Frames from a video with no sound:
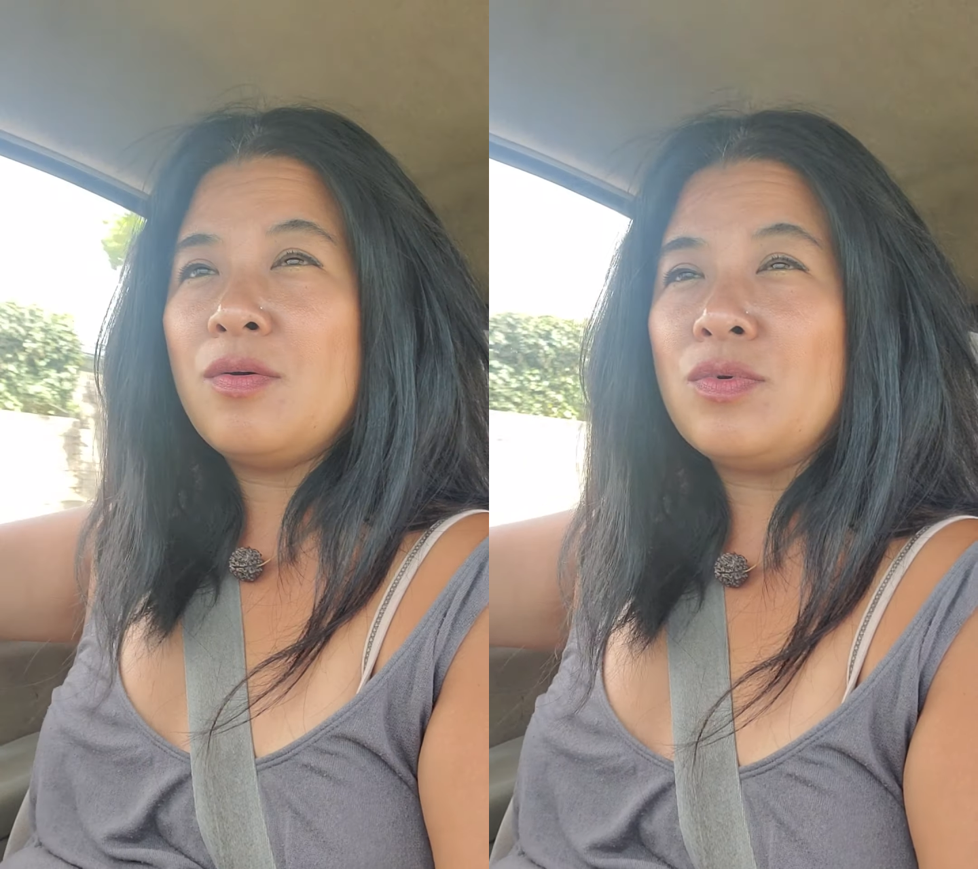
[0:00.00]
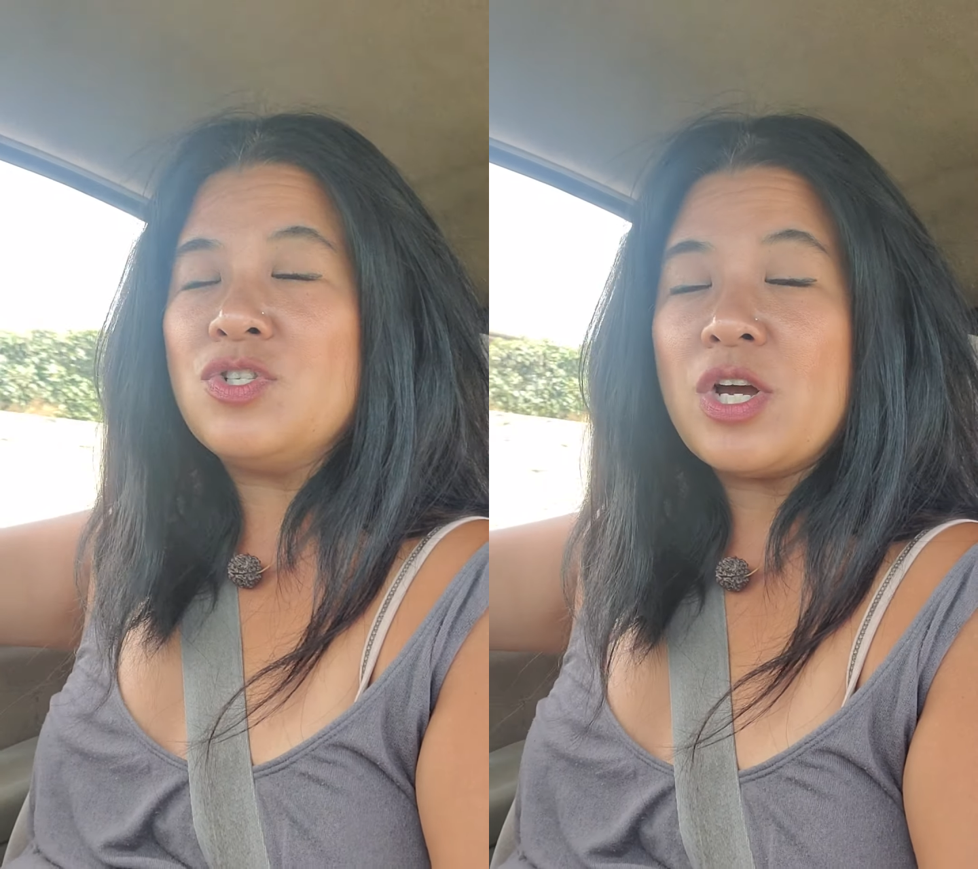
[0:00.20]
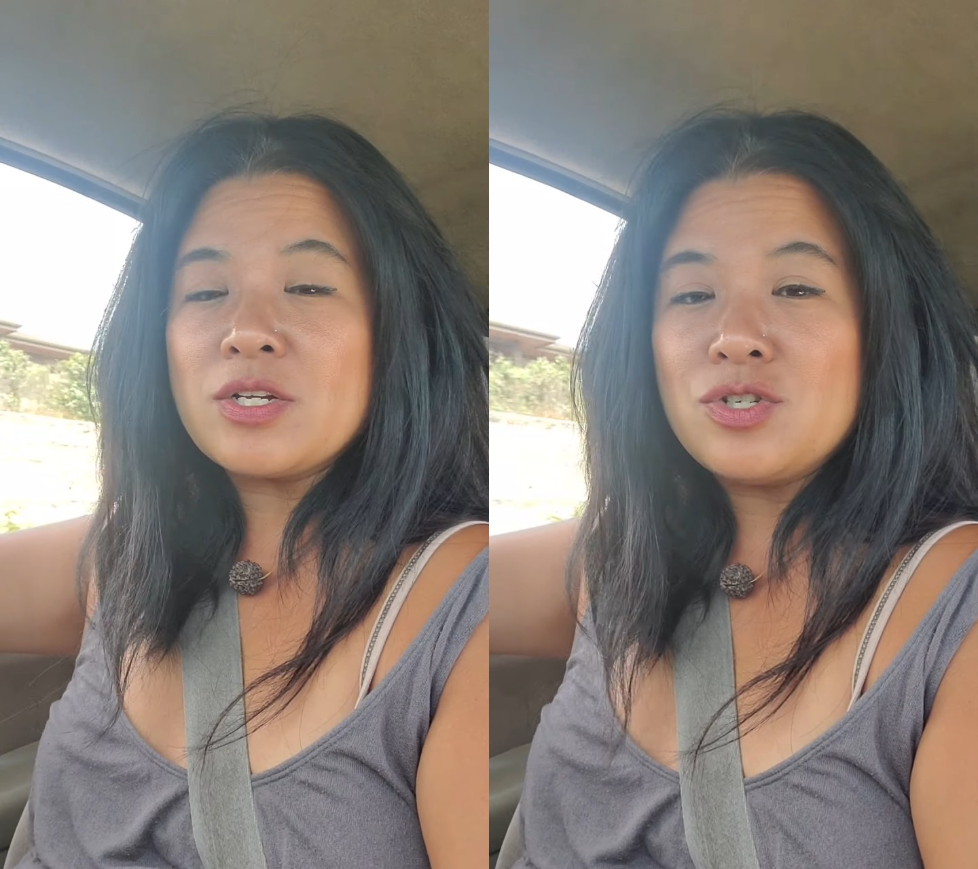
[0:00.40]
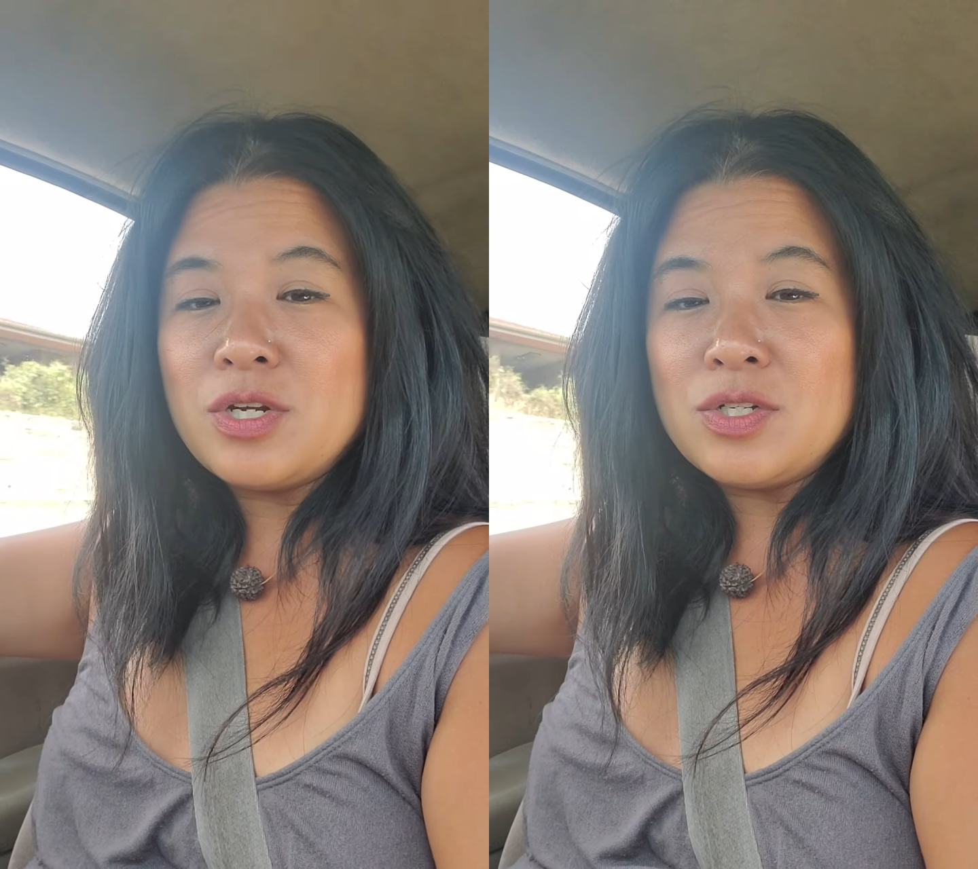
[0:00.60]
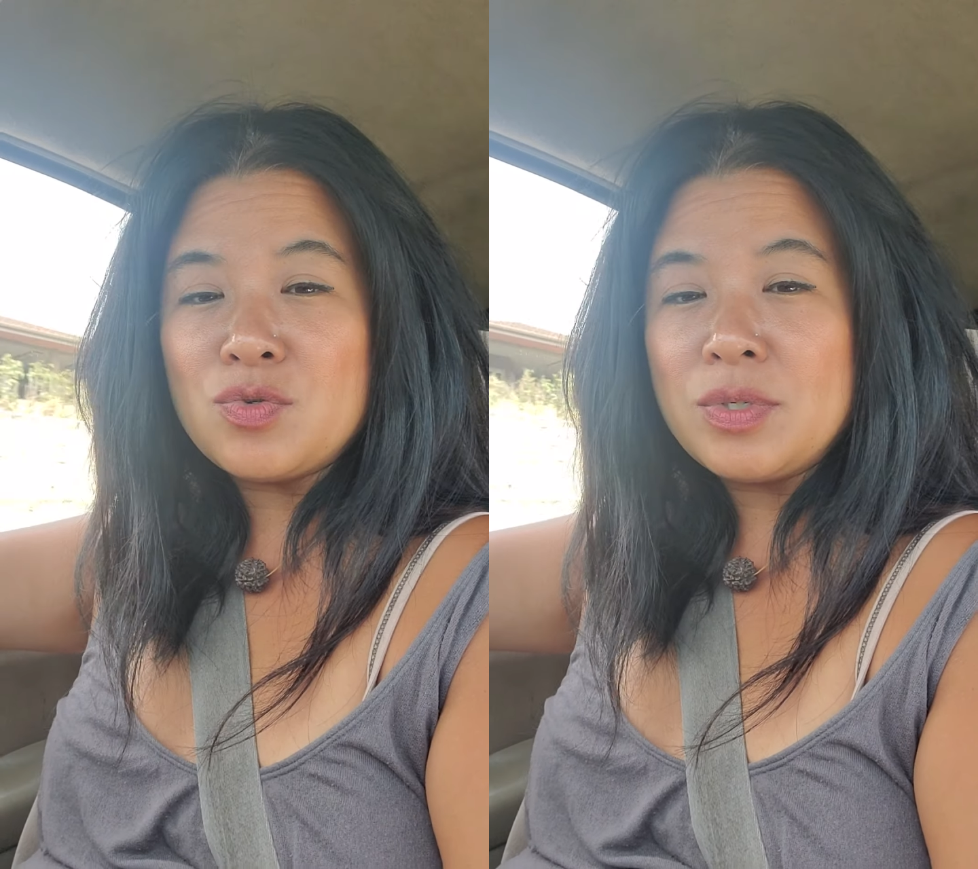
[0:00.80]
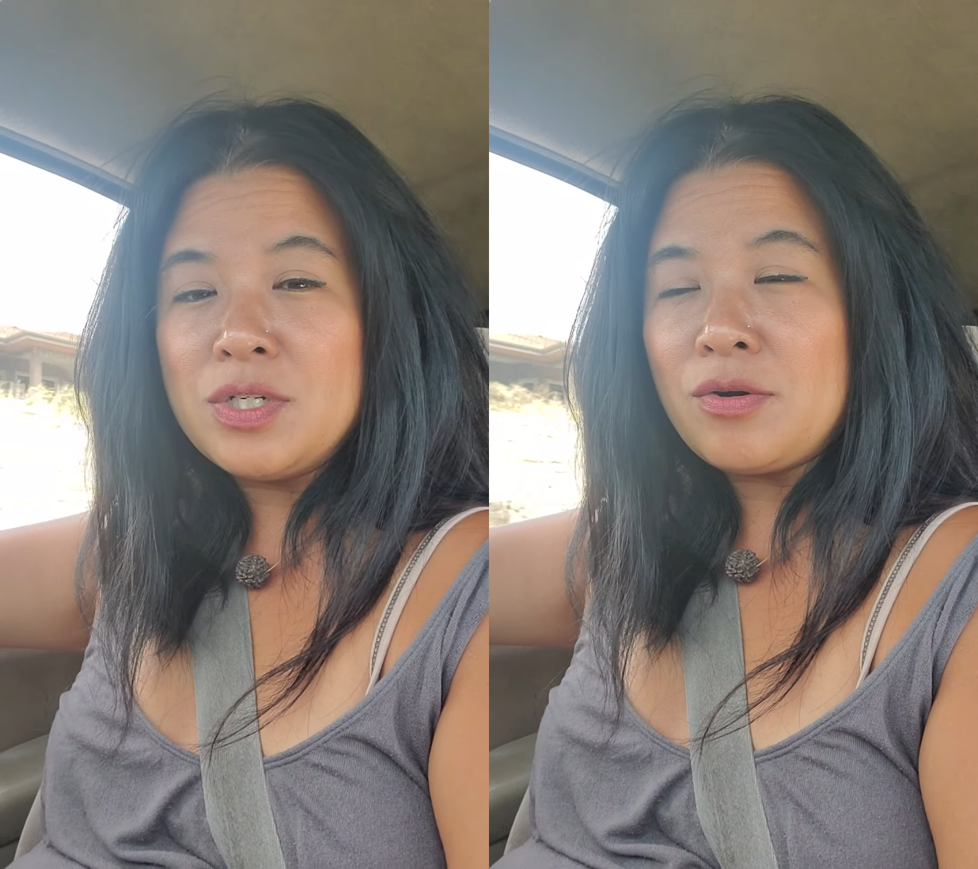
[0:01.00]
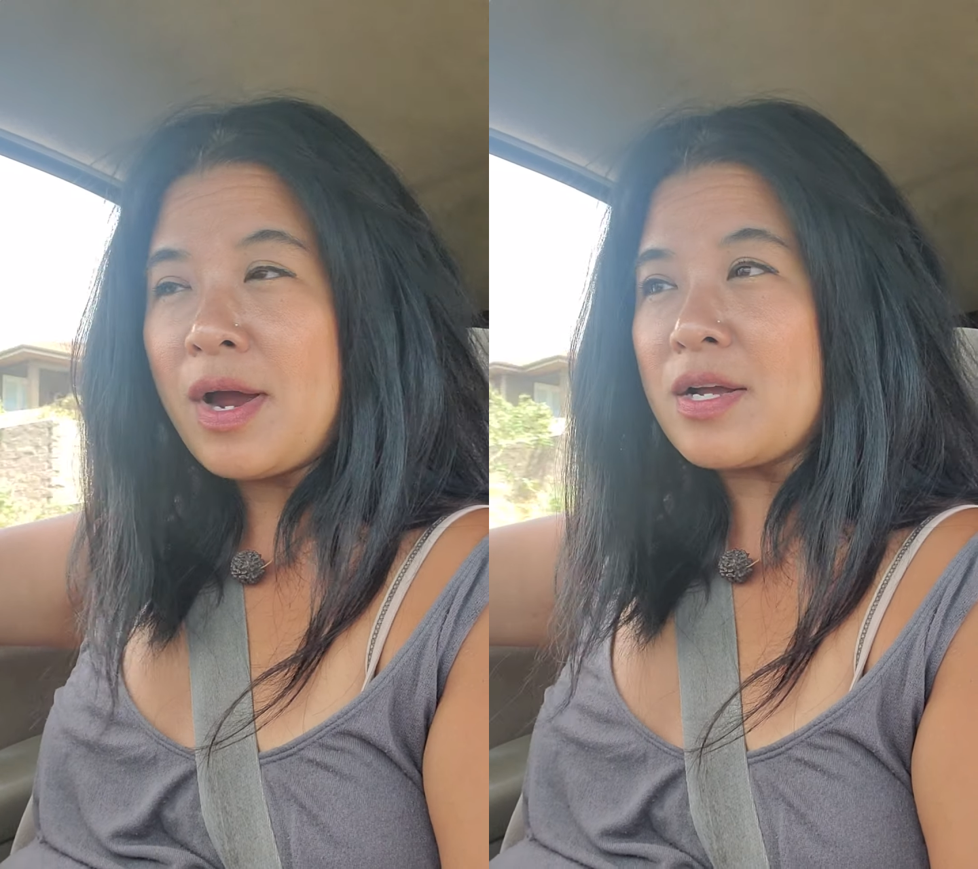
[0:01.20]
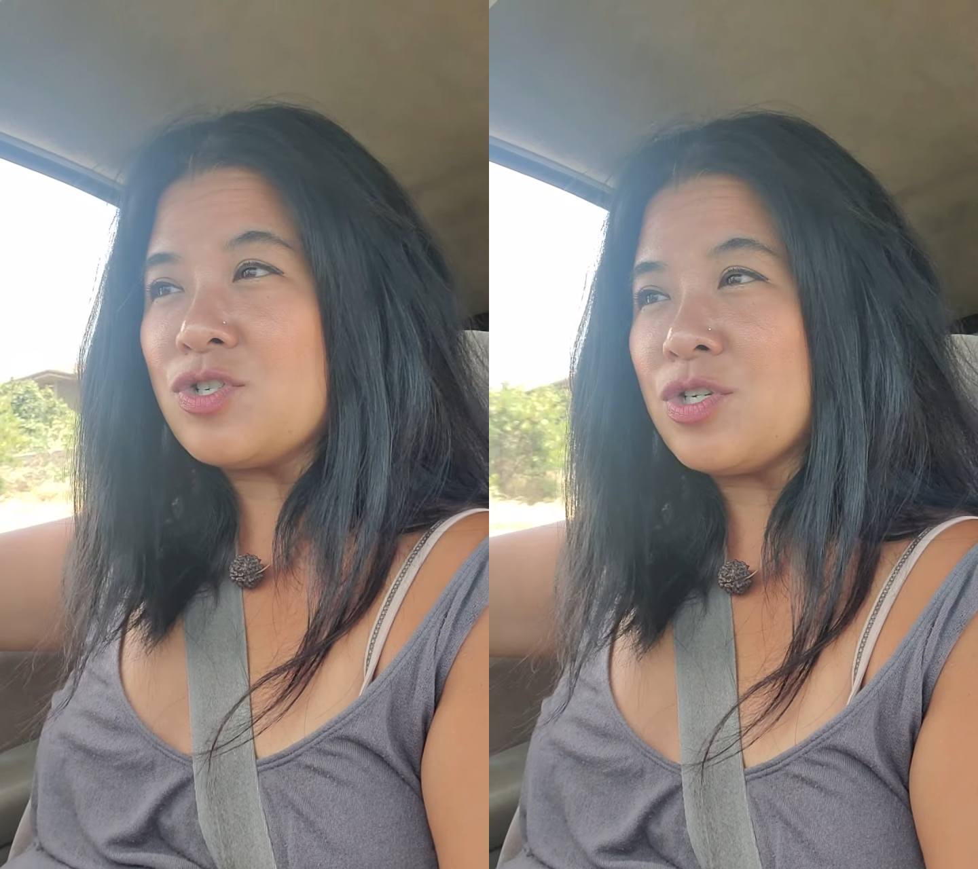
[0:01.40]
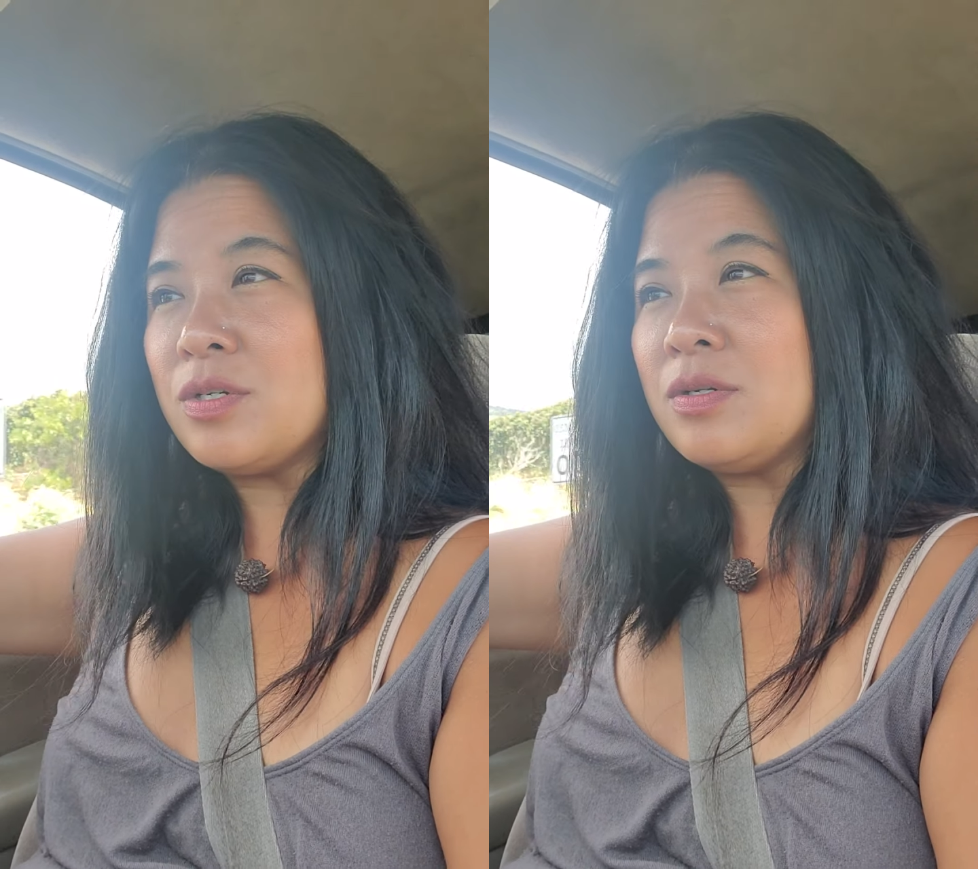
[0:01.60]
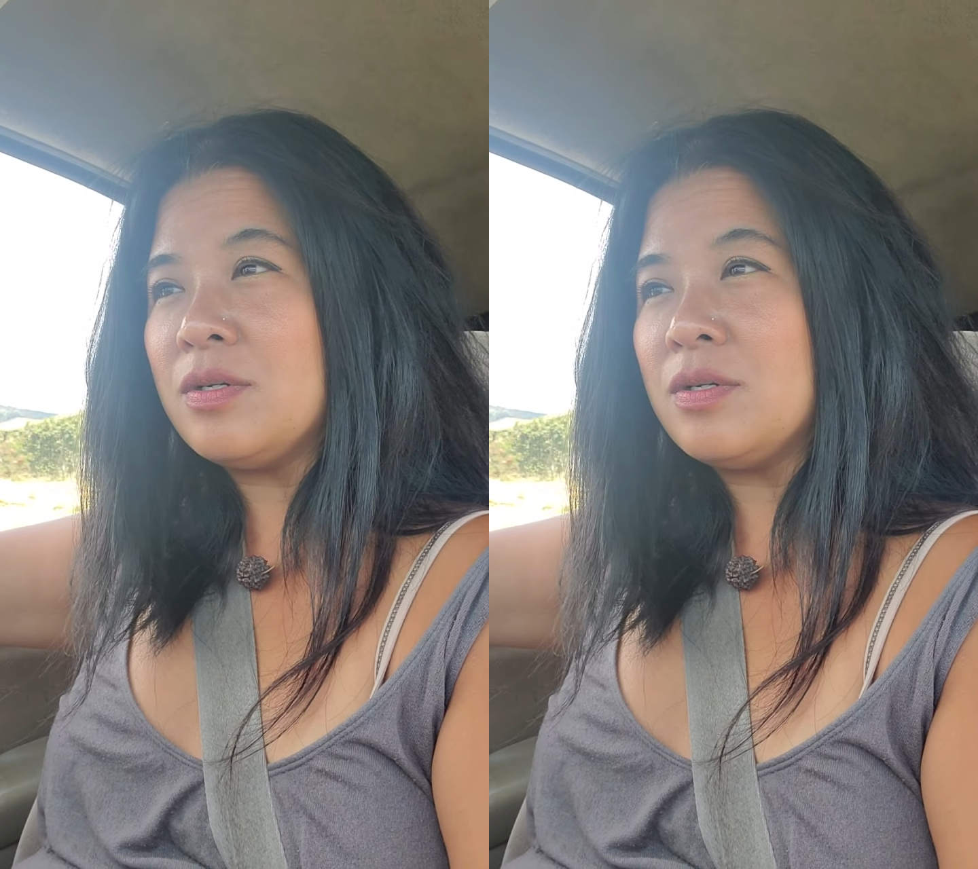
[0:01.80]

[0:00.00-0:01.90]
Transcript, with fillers: rejection as redirection.